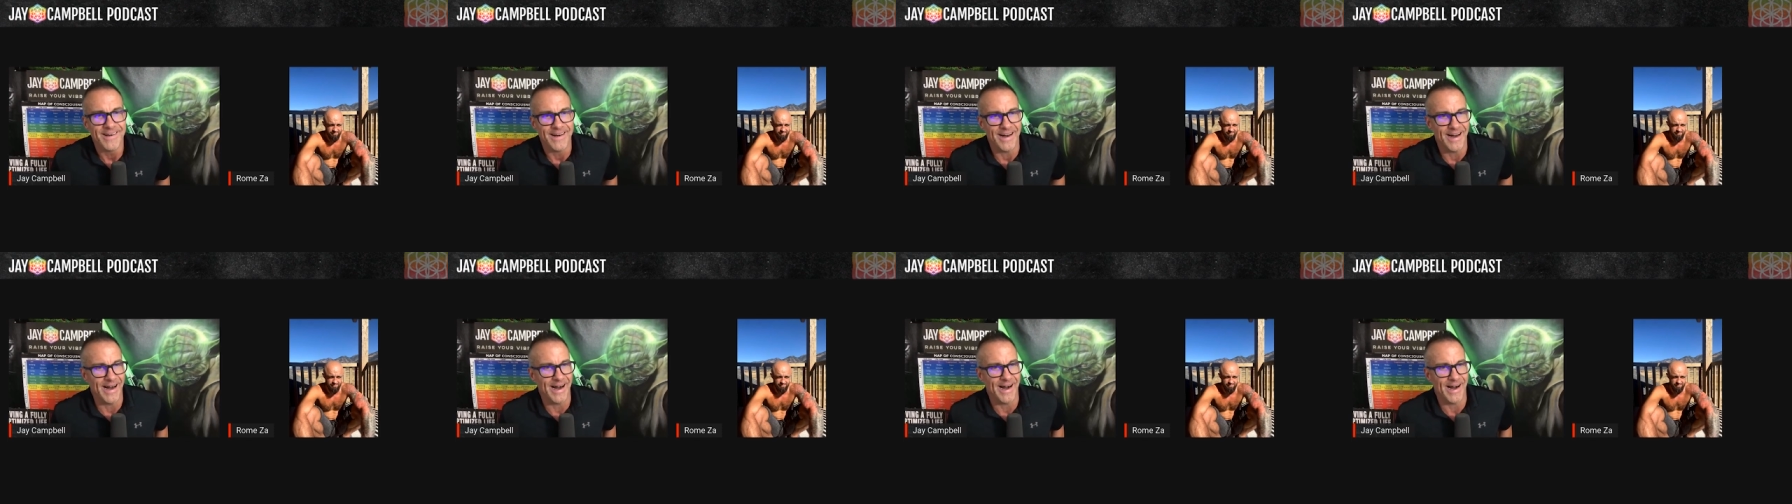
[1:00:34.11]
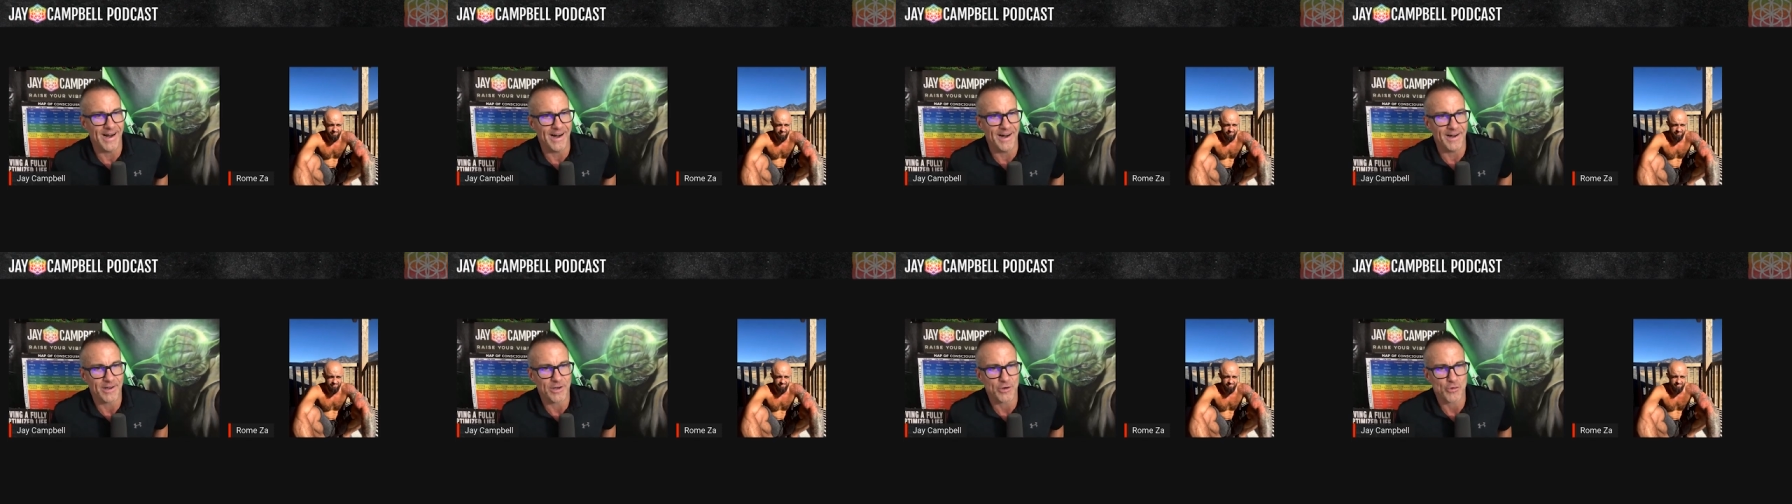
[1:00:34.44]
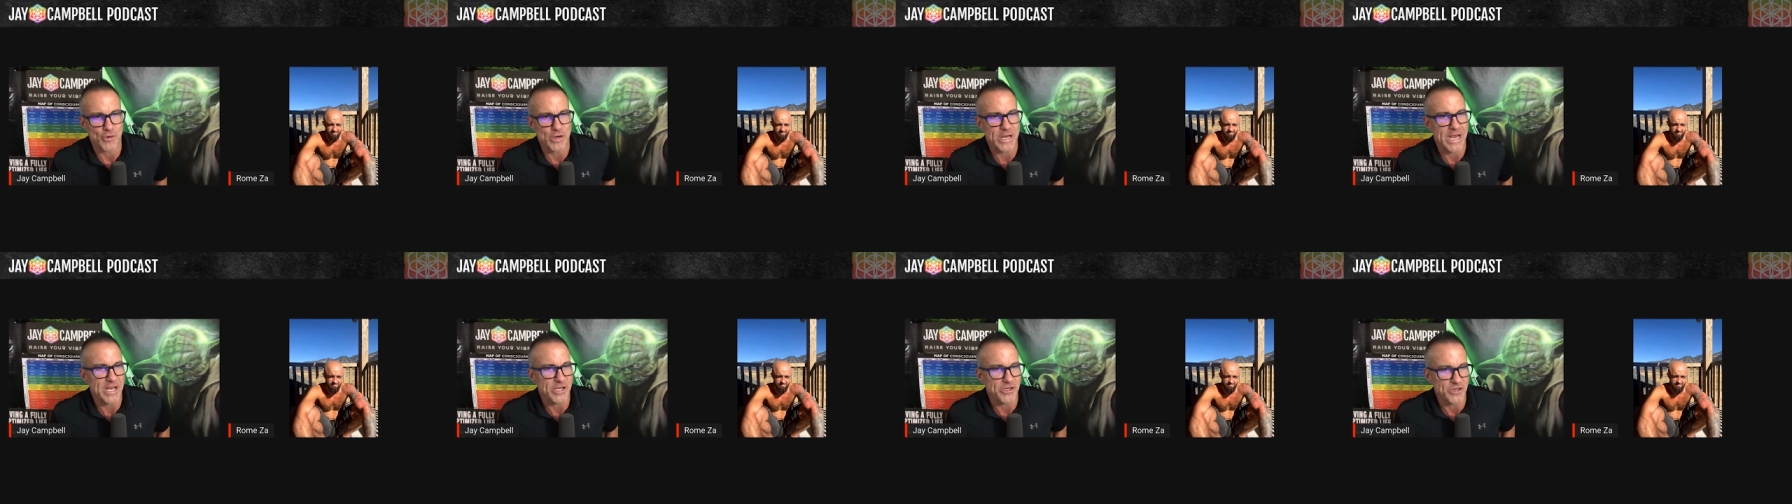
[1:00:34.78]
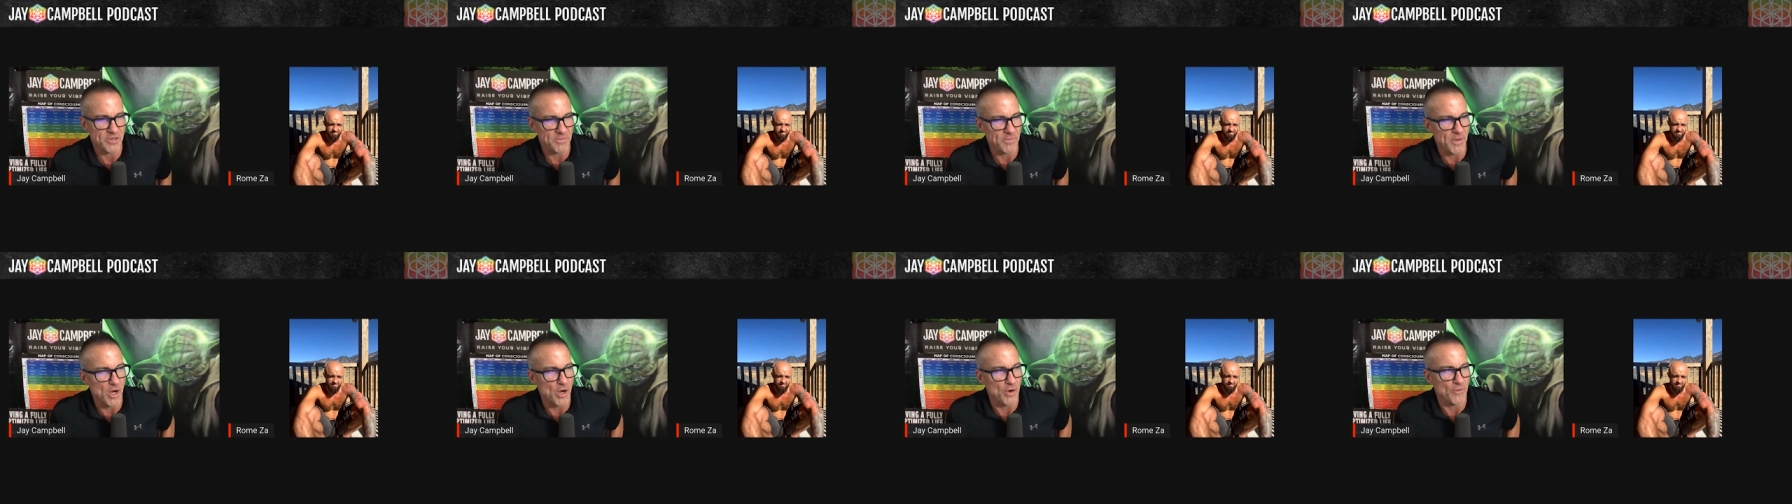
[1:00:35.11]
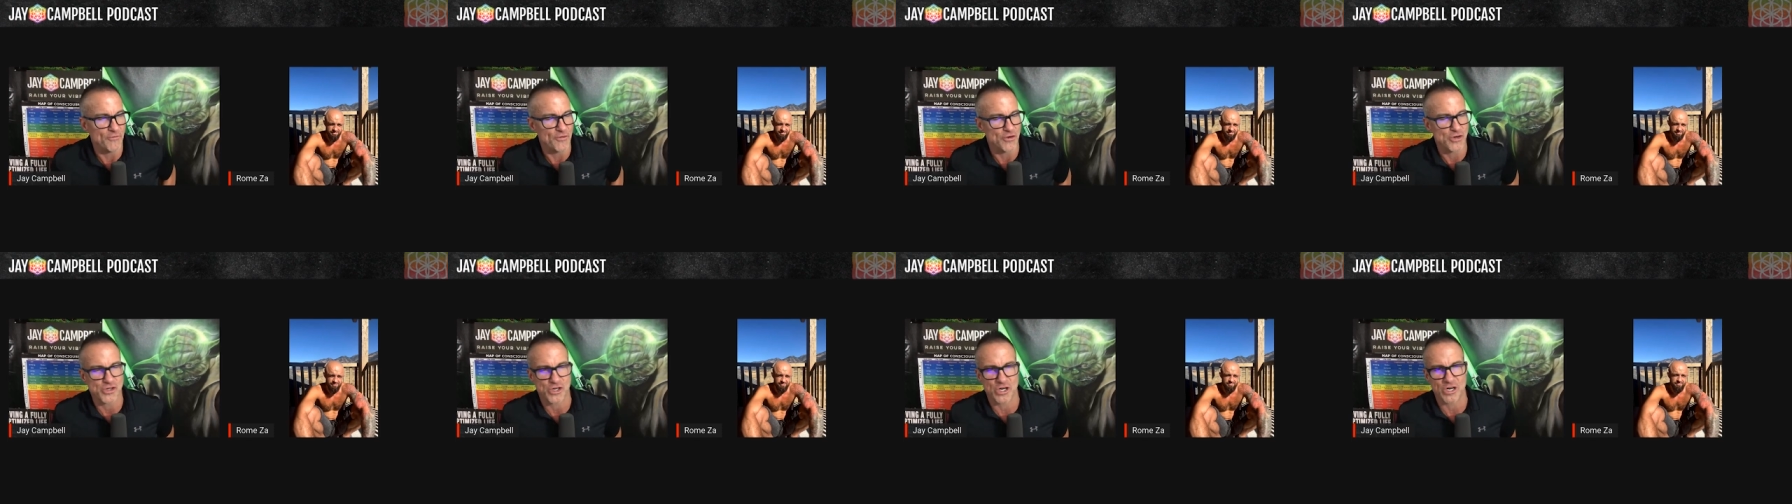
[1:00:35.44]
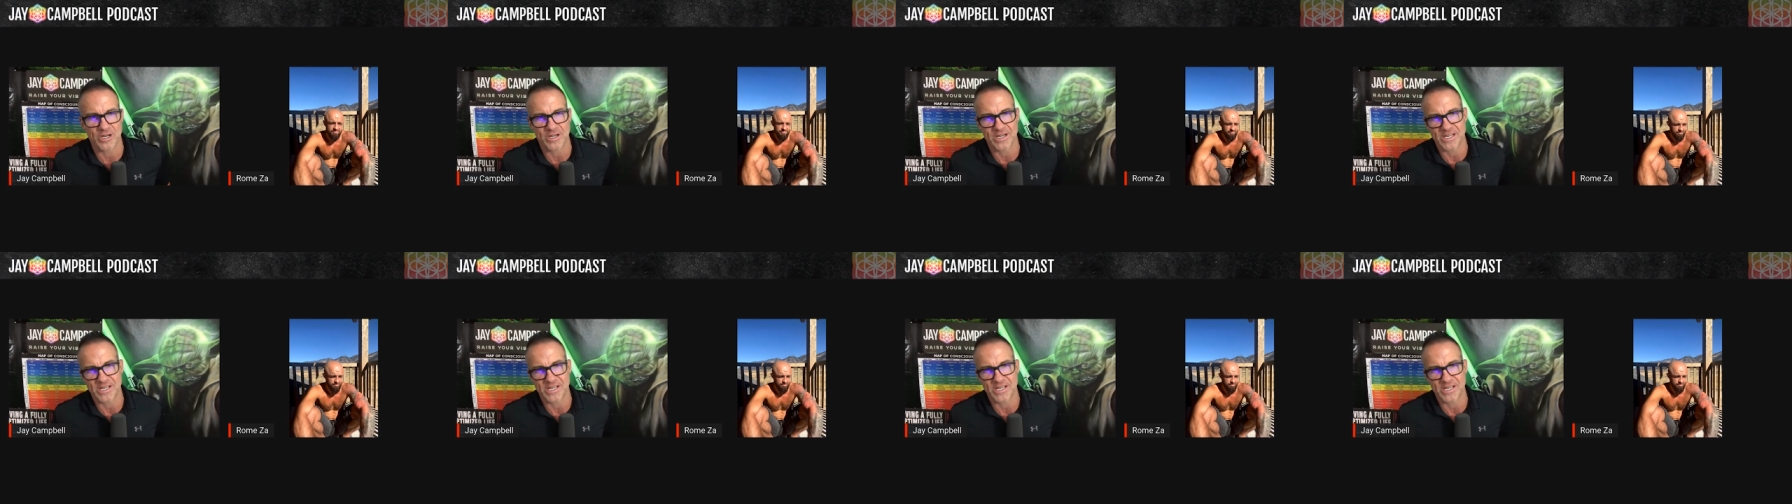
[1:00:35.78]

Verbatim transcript: uh, creation mode for sure.